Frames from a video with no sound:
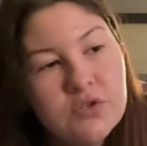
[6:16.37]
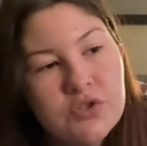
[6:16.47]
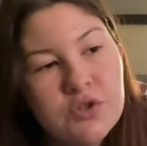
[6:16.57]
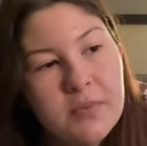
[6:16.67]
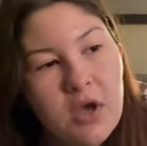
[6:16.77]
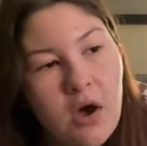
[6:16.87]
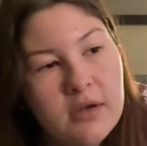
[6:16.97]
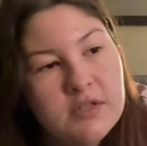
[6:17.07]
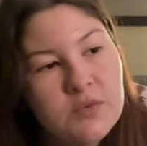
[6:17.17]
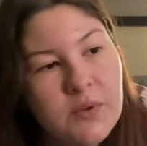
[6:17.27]
to be
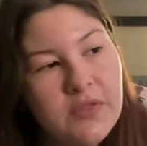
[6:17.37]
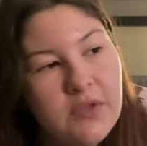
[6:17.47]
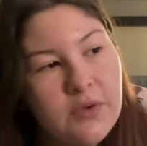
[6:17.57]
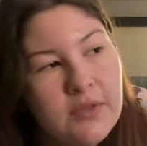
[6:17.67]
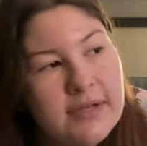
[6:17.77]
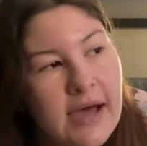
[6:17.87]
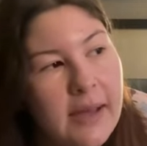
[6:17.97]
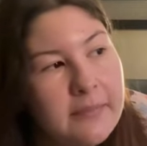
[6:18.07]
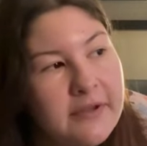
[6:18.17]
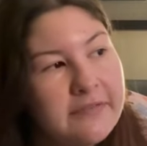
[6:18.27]
honest with you, the time
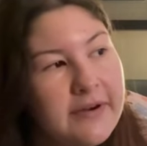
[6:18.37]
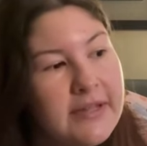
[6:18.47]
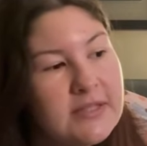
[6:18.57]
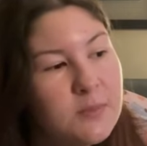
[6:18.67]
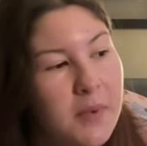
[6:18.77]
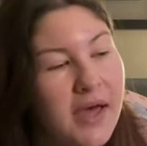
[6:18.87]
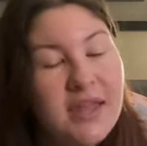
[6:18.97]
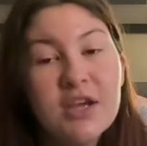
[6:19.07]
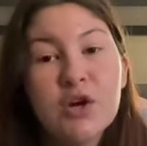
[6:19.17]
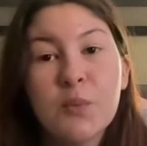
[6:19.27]
difference, but
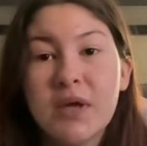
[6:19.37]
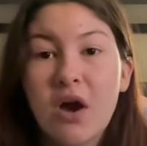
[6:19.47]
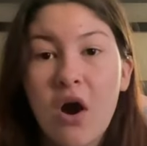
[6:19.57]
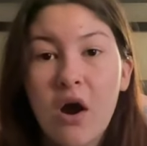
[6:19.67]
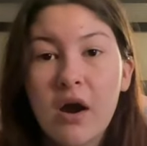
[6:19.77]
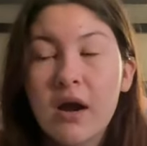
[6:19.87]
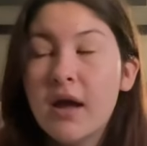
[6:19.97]
here we are.